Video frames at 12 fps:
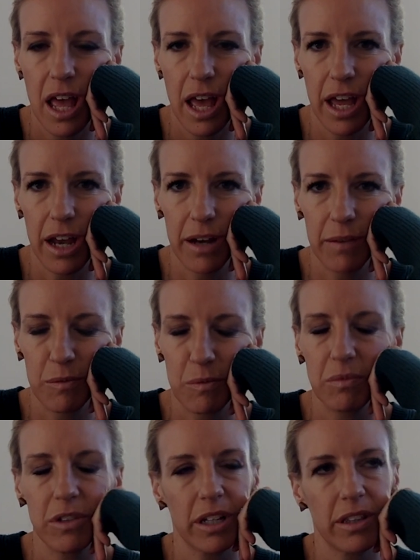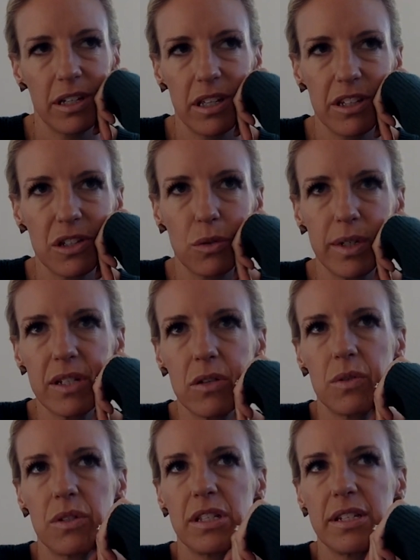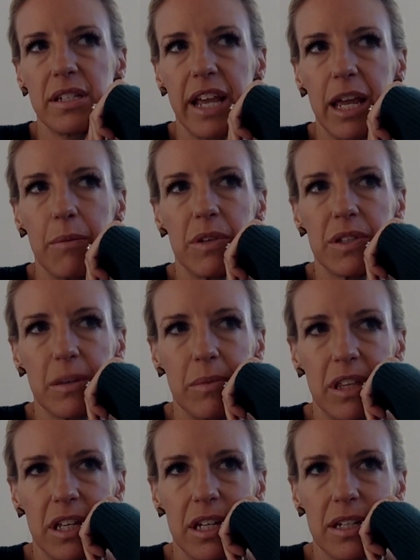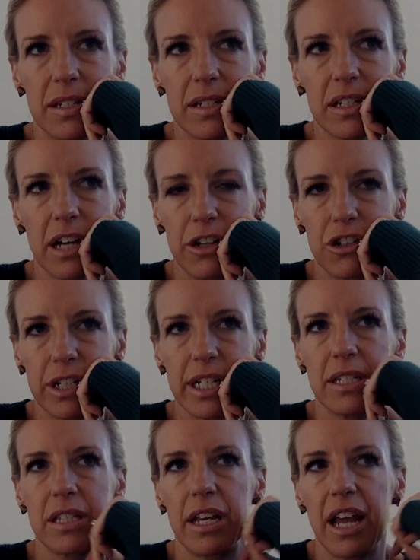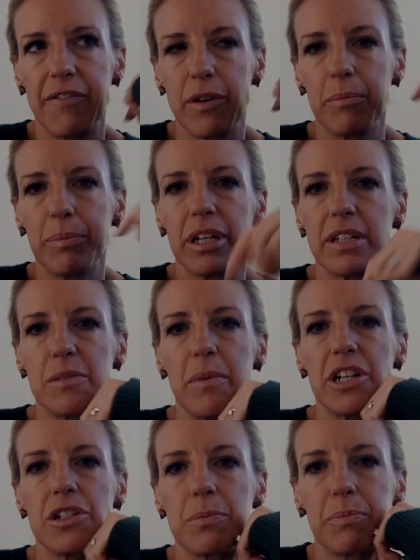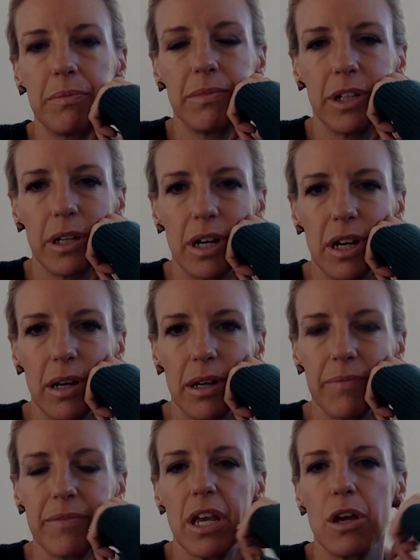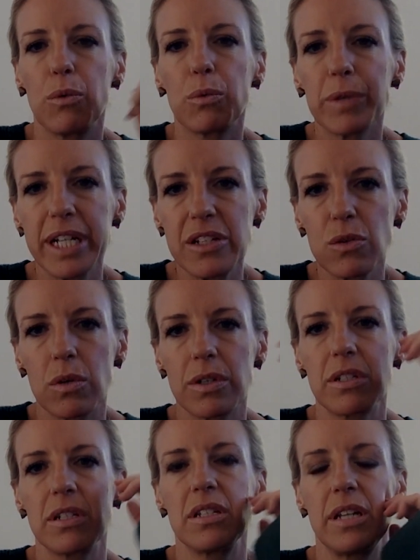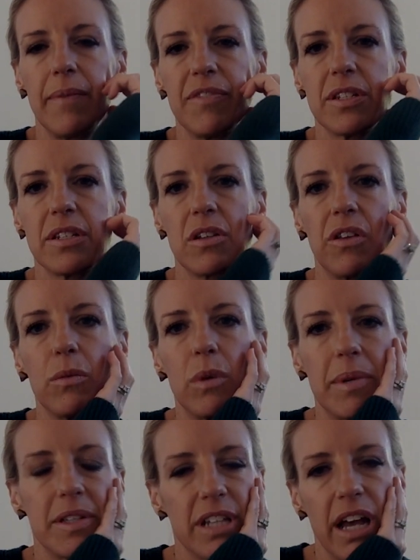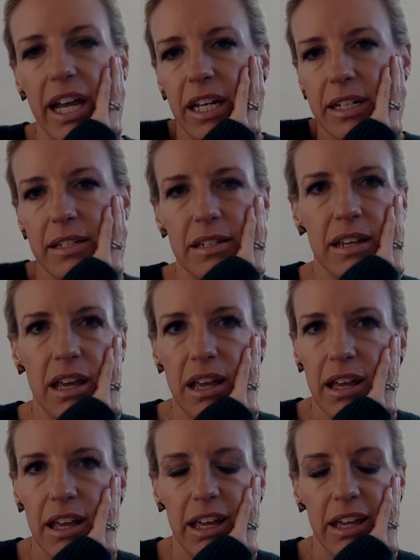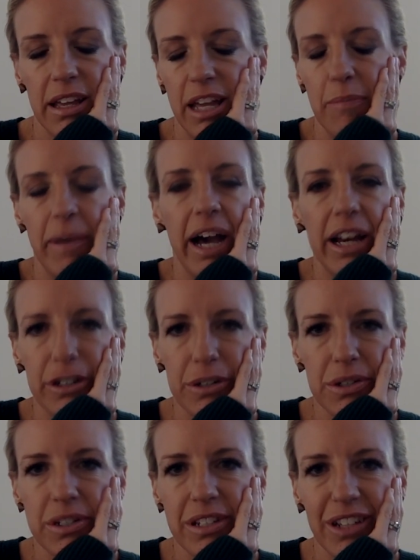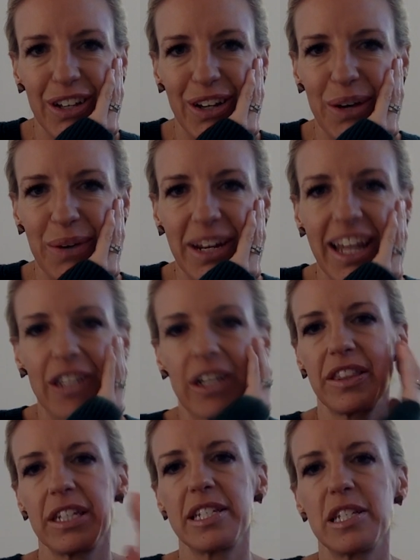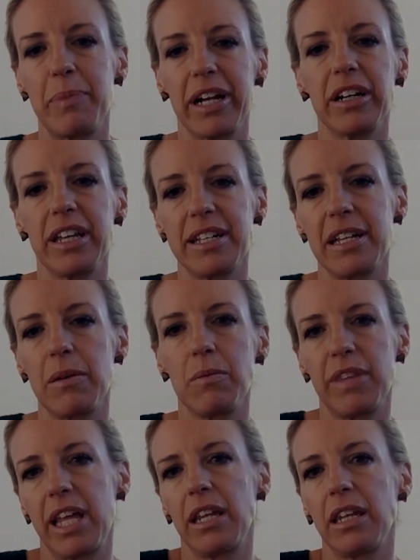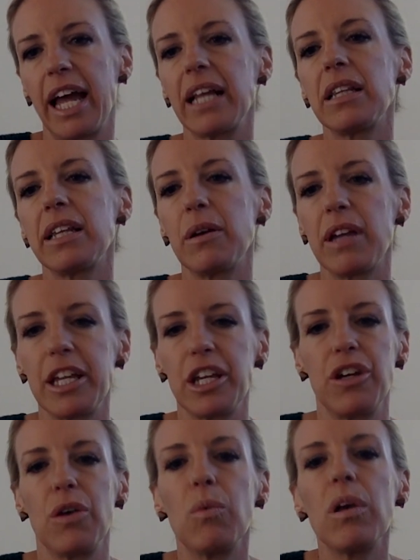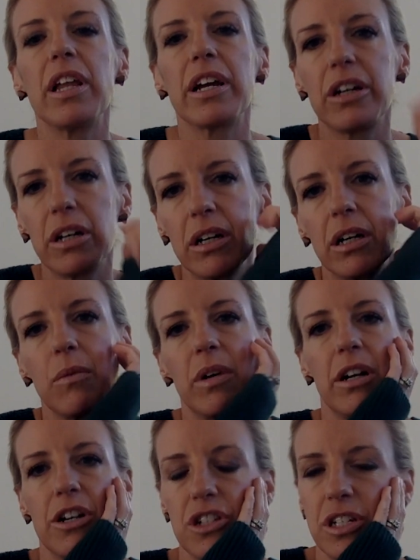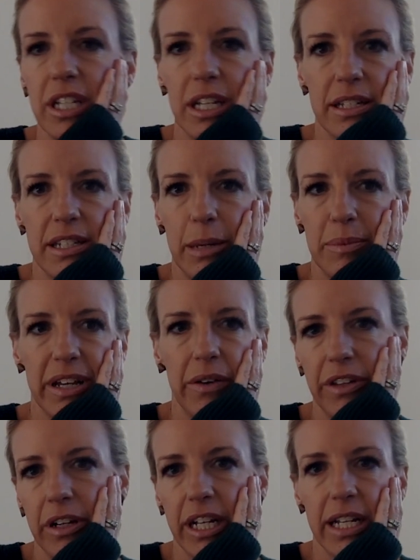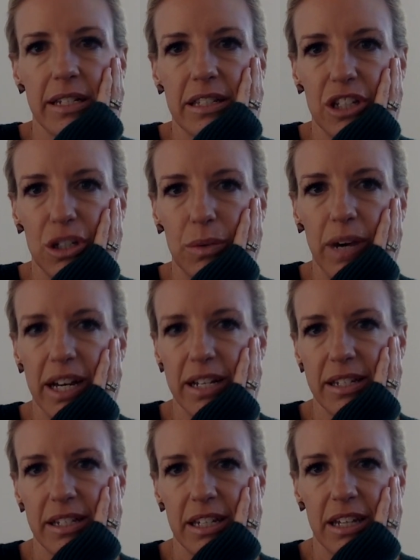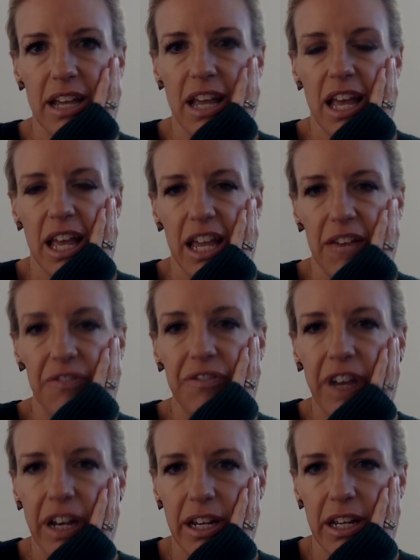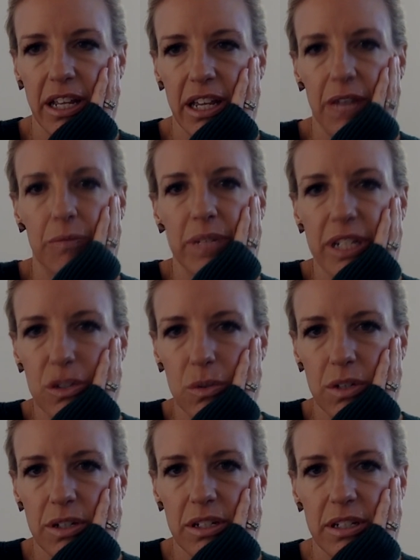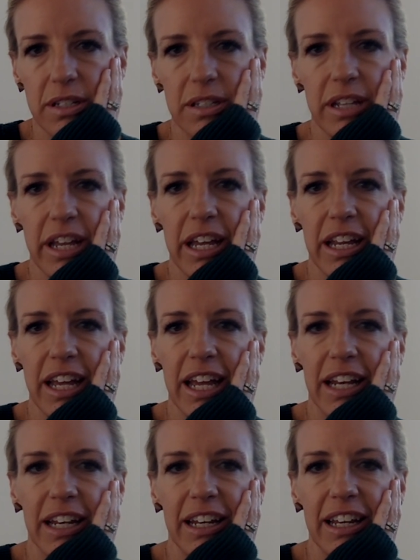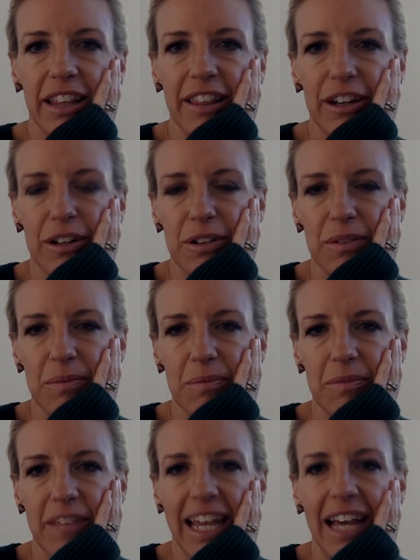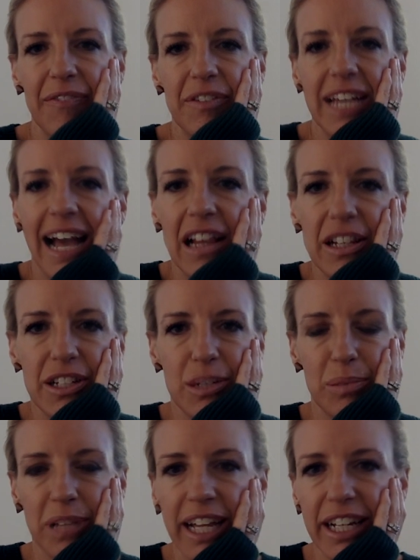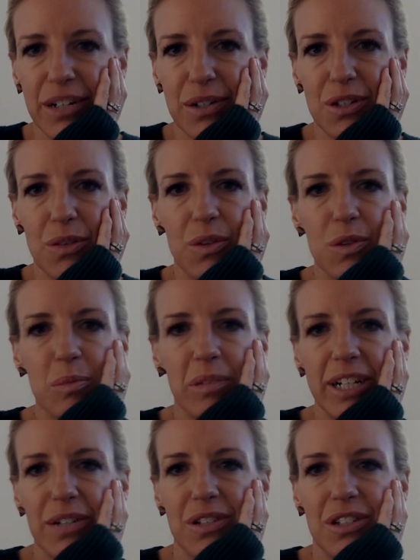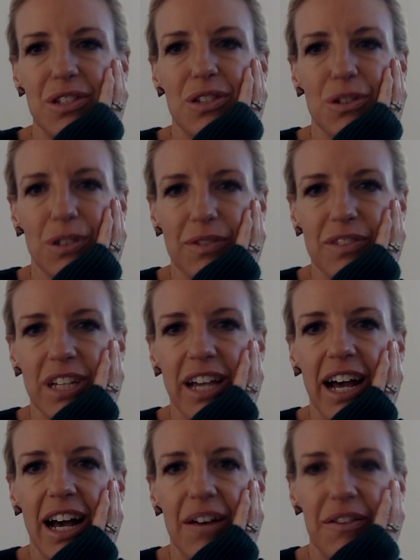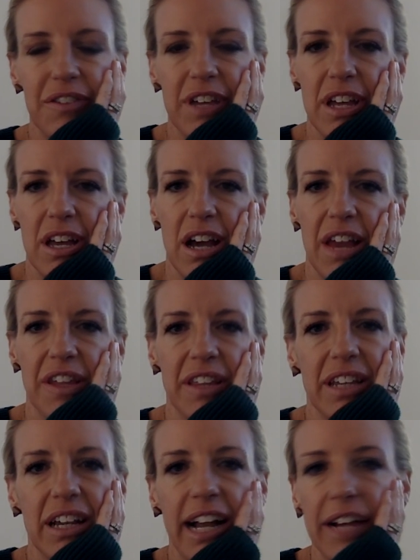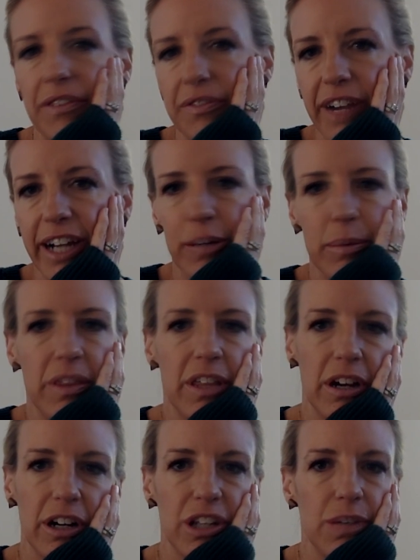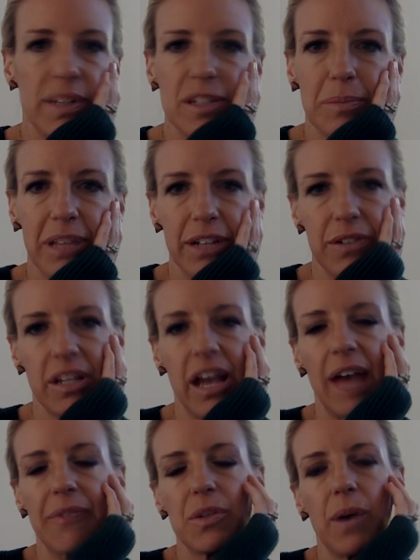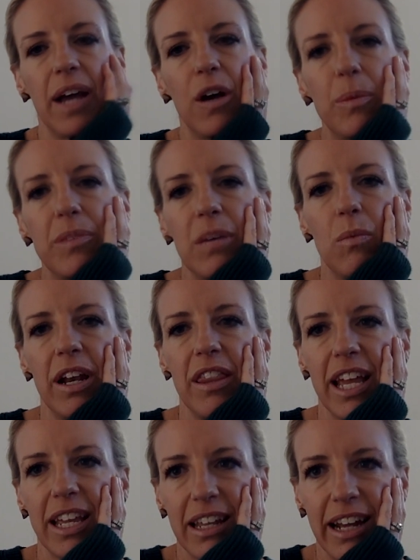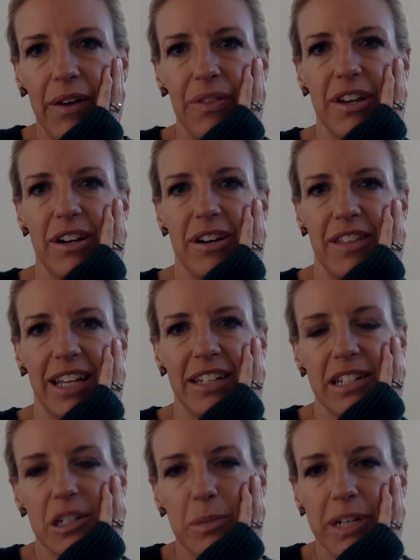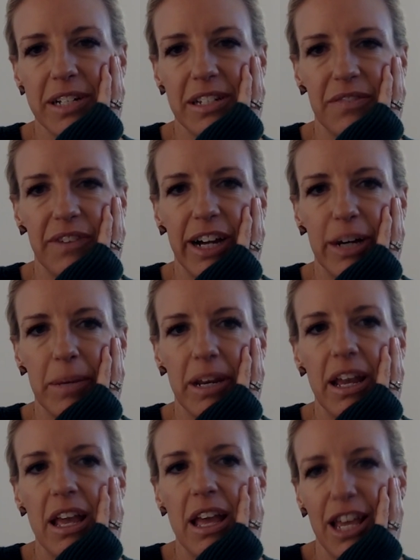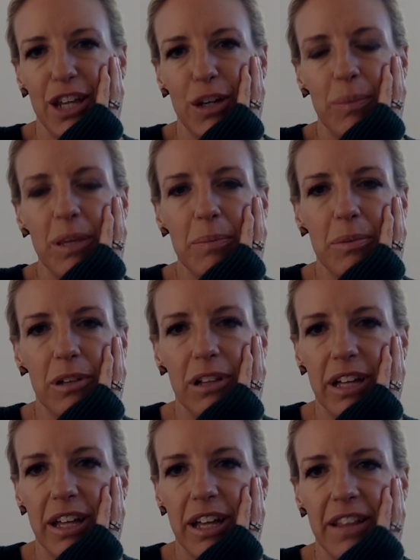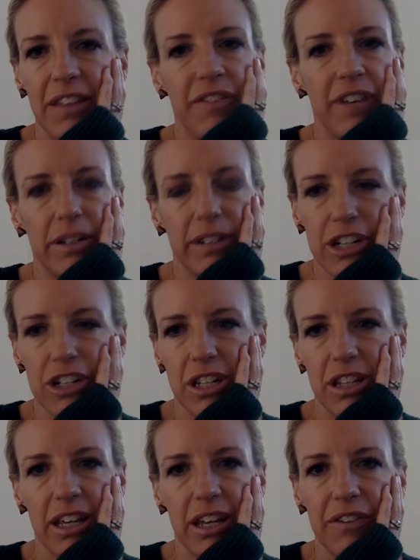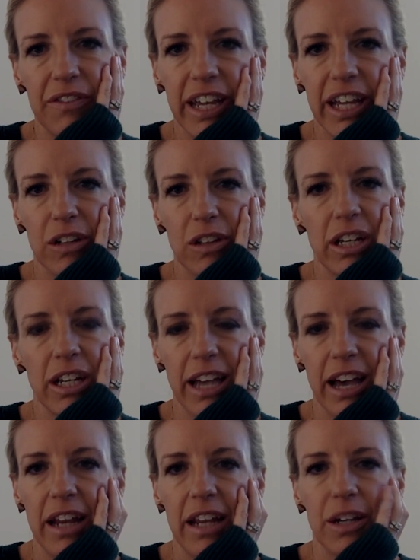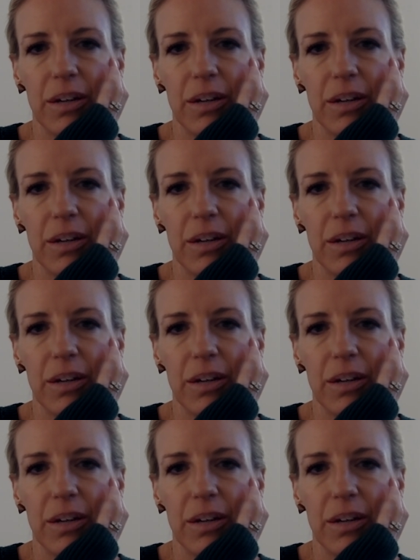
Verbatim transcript: and look, the the story is always the same with some of these countries that haven't put as much uh, resources and emphasis on the women's side. It's it matters, you know, and, and look at the disparity that that likely you know will occur when Argentina steps out there against the U.S. and in funding and resources, and, and they're they have talented players. So those players deserve to have, I think, the kind of environment that our U.S. players have. So I hope that when they get out there and they get to experience the environment, you know, people in the federation at the AFA are looking at it and